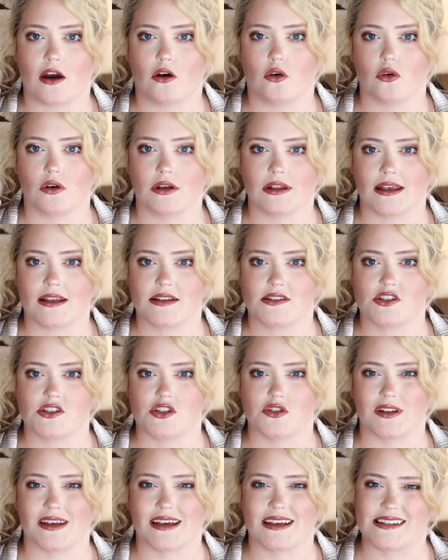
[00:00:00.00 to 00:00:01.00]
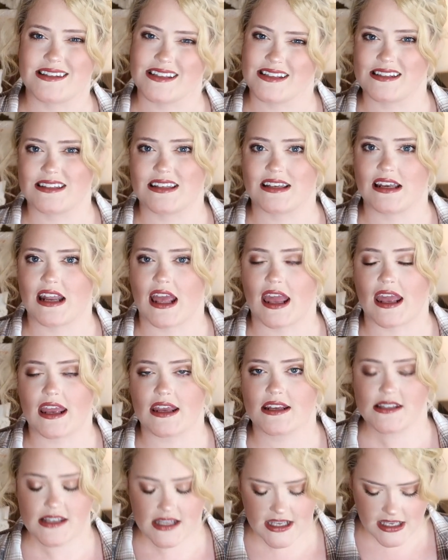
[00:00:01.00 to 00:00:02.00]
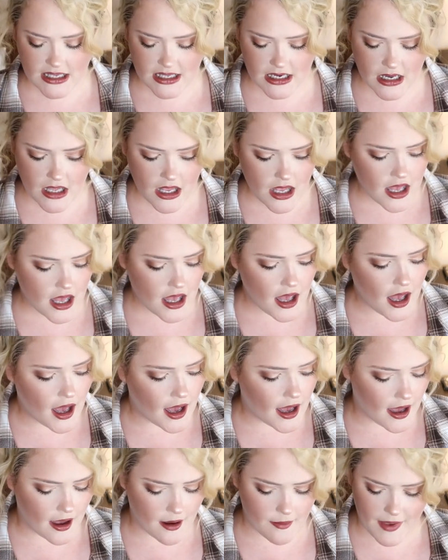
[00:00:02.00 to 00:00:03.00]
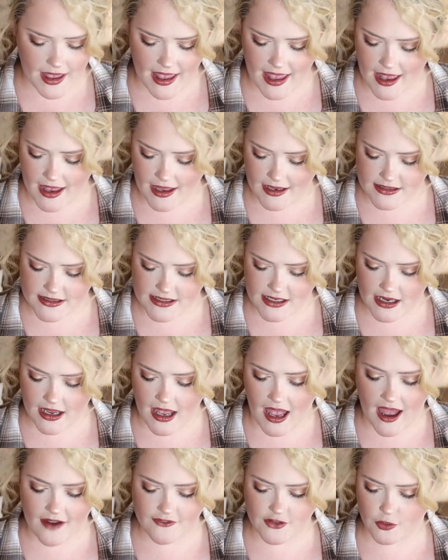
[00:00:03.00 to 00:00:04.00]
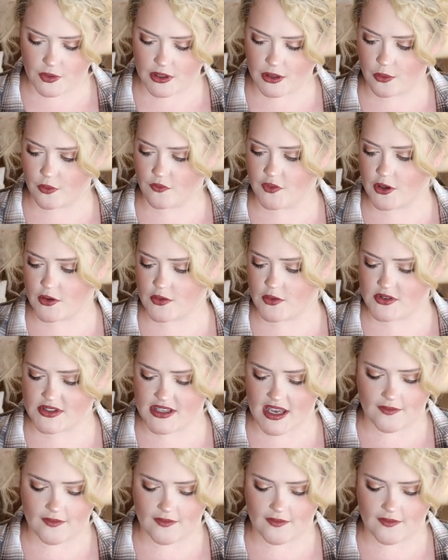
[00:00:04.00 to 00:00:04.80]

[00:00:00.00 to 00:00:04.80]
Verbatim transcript: that correlates to like a 16-18, and after reading reviews,